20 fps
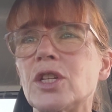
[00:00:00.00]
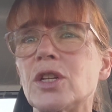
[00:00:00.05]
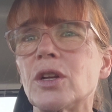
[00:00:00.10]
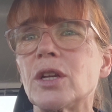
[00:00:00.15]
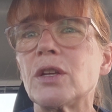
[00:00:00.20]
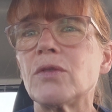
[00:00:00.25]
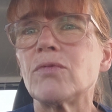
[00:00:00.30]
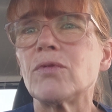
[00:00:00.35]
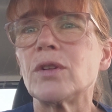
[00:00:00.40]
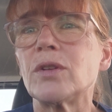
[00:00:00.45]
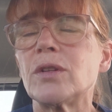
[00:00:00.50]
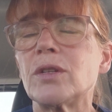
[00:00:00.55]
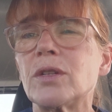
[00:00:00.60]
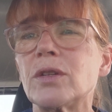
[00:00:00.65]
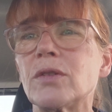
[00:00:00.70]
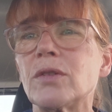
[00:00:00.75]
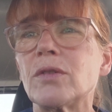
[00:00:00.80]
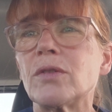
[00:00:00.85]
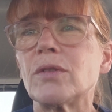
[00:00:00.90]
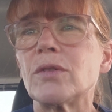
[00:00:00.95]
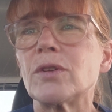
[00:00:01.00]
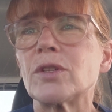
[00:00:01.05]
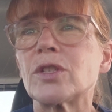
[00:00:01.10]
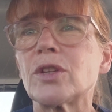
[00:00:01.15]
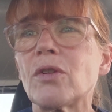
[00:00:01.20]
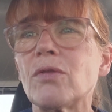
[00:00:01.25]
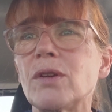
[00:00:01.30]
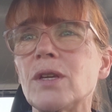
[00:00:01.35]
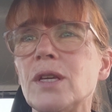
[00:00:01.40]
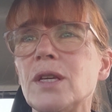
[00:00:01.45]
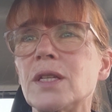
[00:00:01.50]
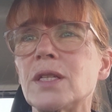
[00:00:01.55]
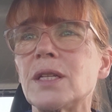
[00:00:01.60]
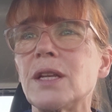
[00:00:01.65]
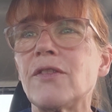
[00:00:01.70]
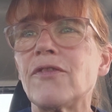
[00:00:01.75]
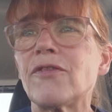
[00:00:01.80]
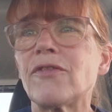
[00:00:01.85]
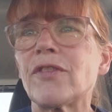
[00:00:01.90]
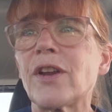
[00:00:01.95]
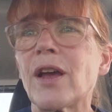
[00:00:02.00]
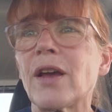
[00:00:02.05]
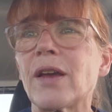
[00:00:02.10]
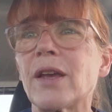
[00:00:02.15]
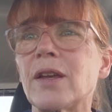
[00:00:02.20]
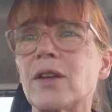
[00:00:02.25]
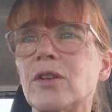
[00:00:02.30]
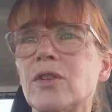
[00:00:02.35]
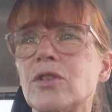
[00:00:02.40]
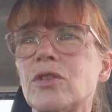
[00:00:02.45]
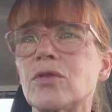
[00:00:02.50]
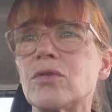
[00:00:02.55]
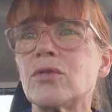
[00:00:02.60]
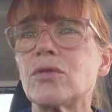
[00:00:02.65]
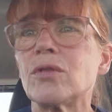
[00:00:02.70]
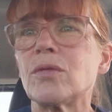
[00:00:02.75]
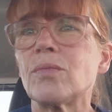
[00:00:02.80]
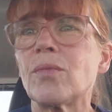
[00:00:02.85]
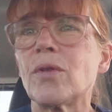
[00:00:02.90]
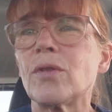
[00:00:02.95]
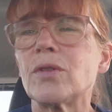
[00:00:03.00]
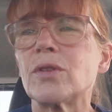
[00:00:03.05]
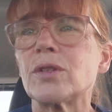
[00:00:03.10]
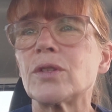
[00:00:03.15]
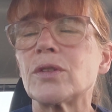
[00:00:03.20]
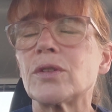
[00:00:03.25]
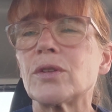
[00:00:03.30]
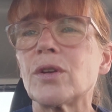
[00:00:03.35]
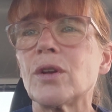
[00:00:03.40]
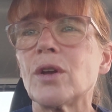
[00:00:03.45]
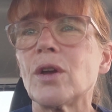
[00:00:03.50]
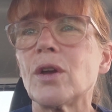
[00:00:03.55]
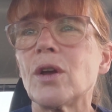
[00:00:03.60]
He would so easily fly into the most